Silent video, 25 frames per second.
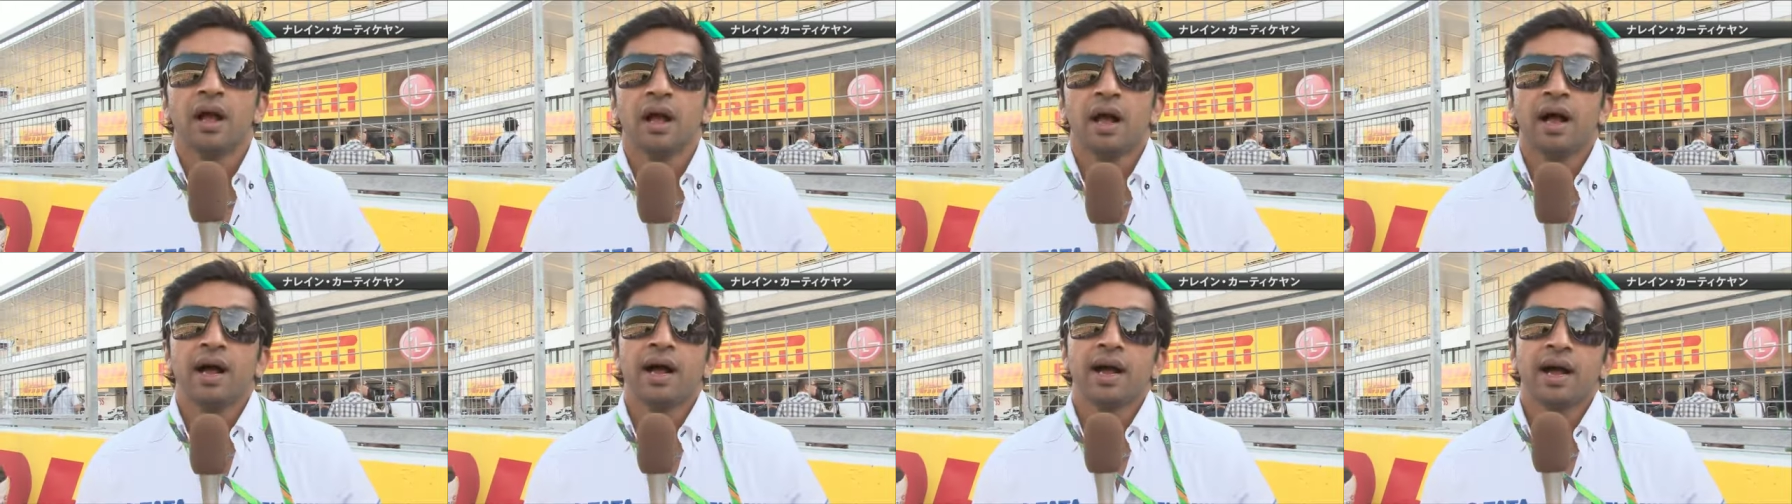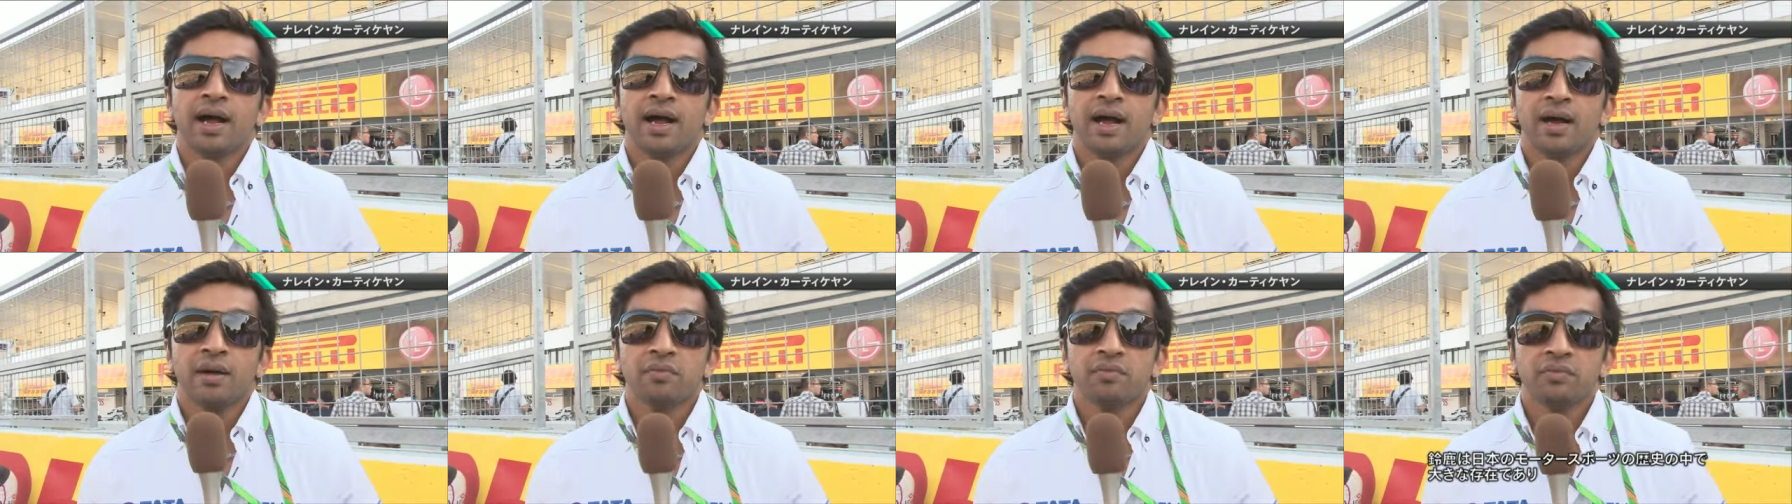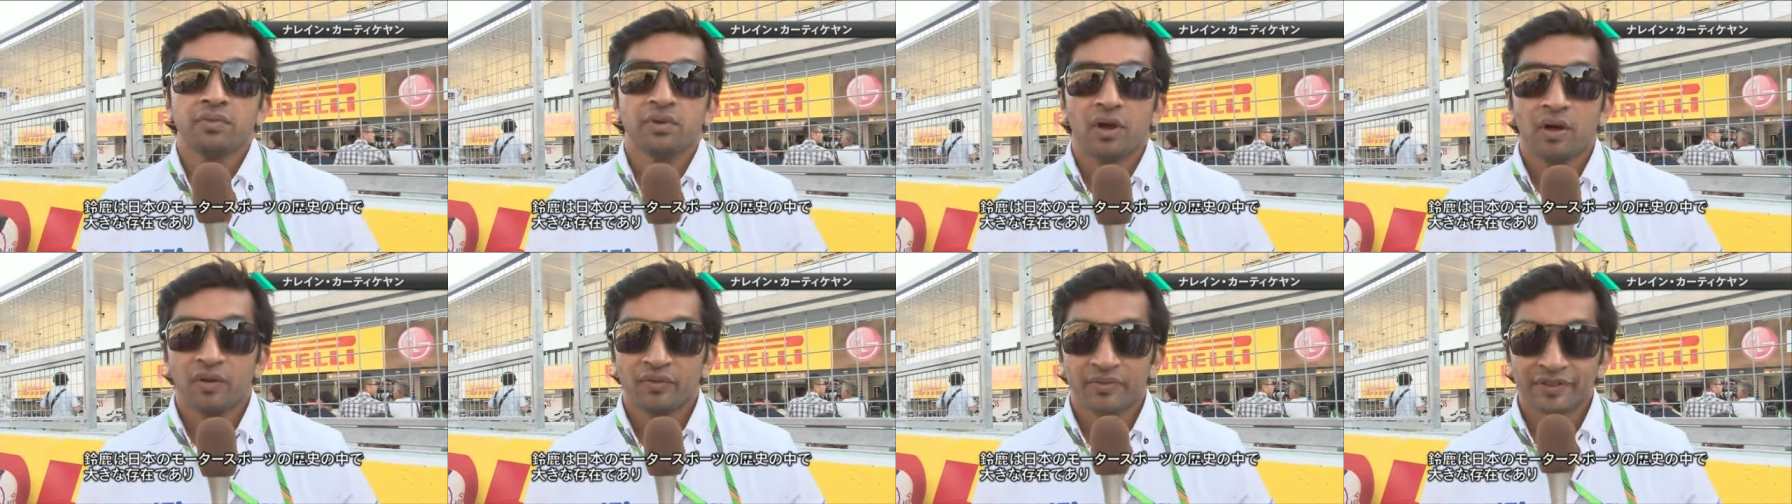Um,
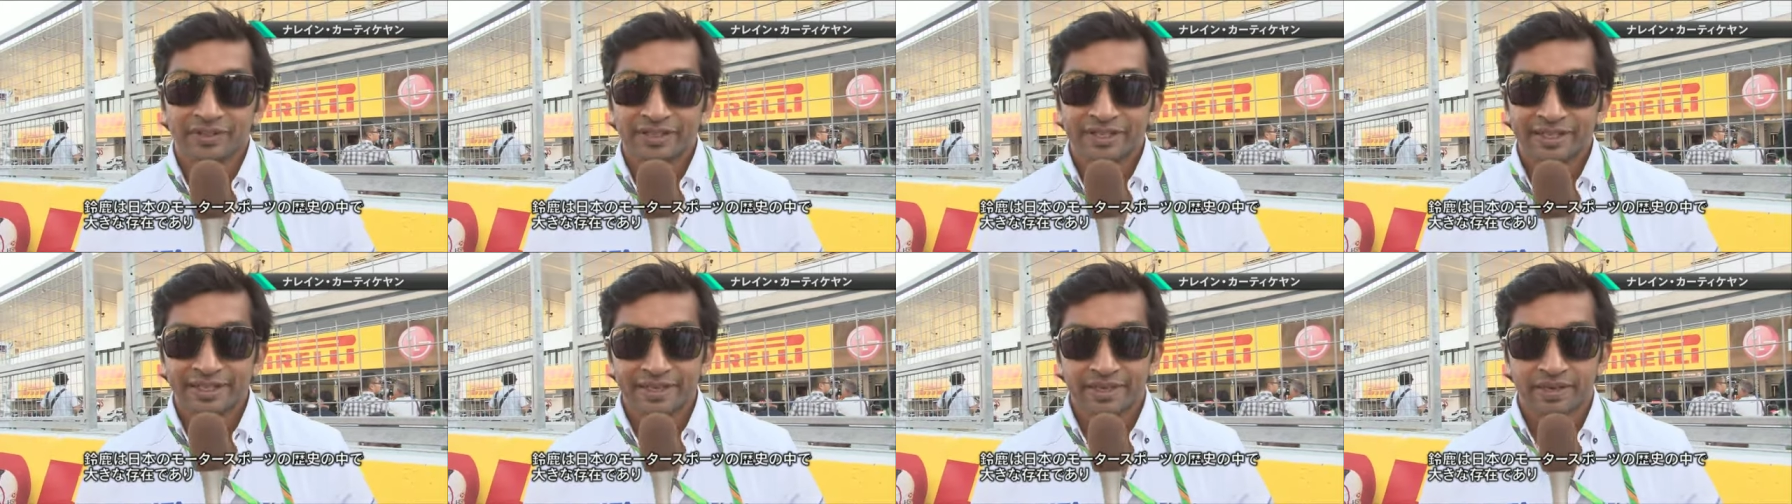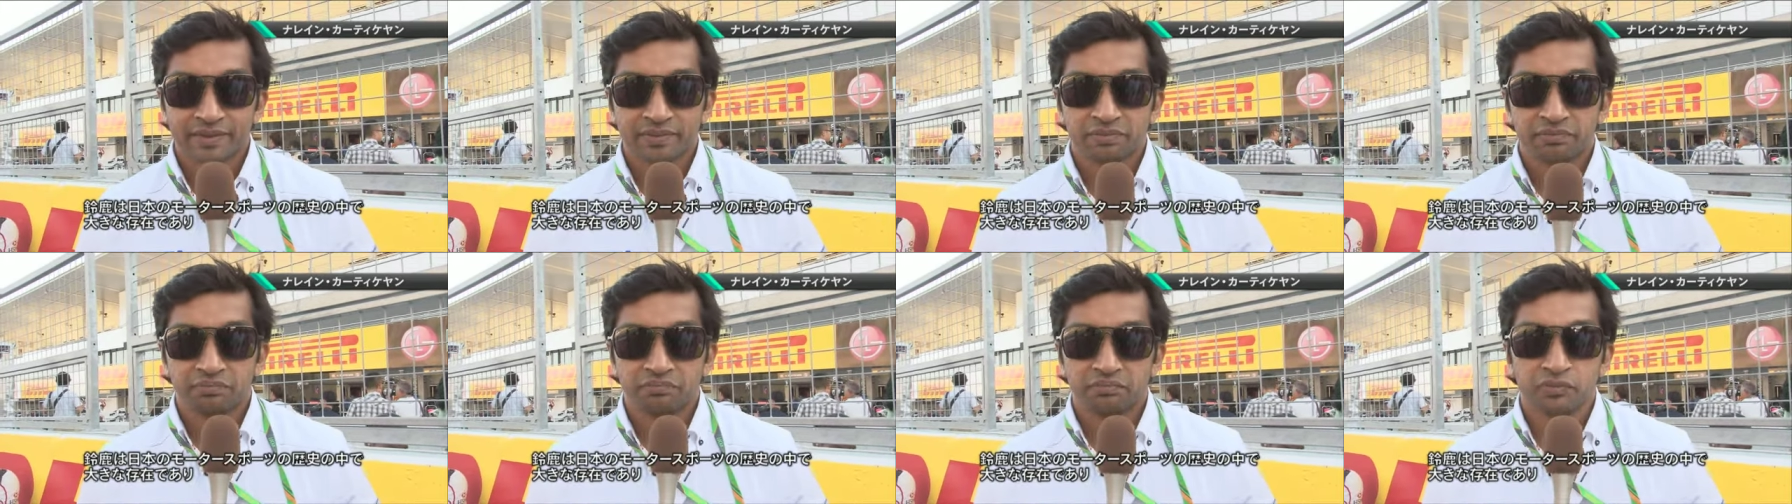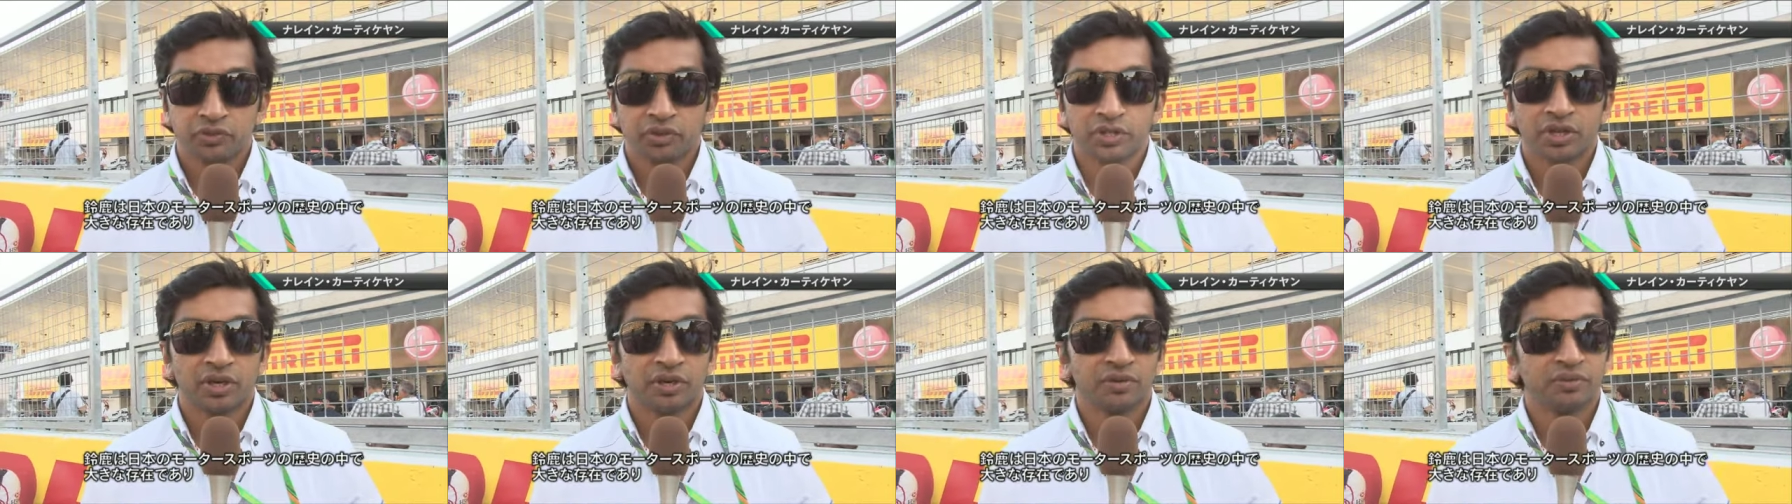obviously,
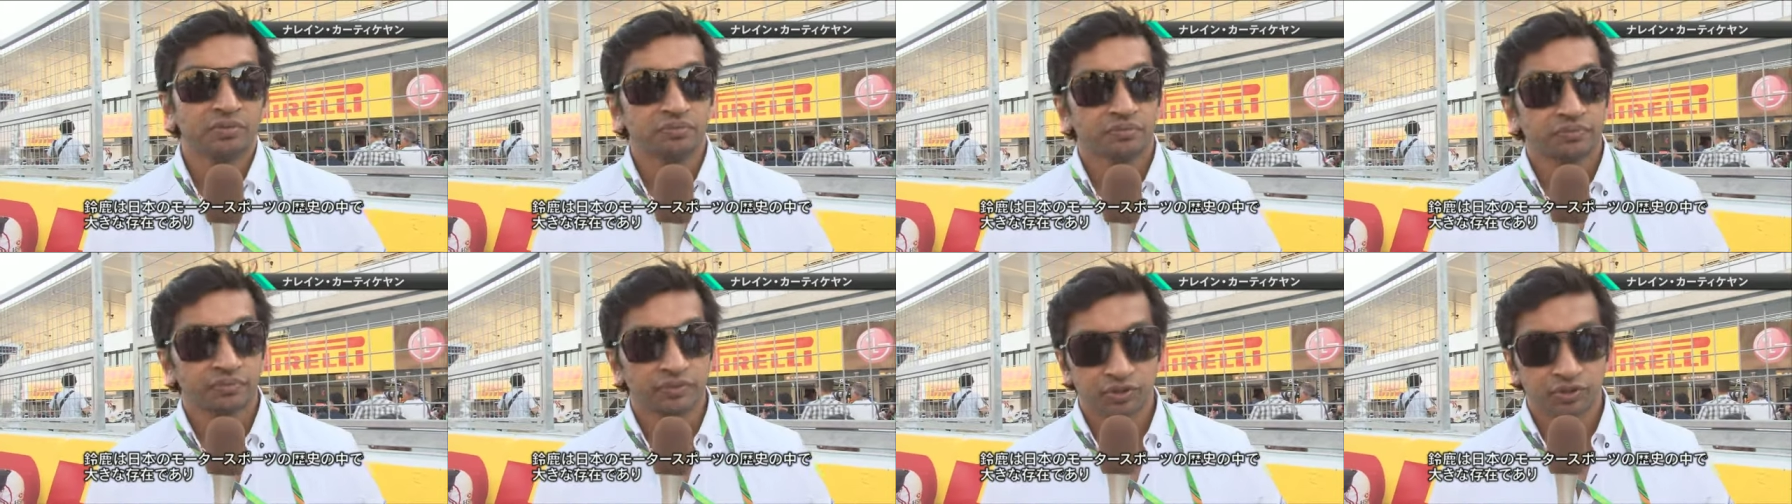you know,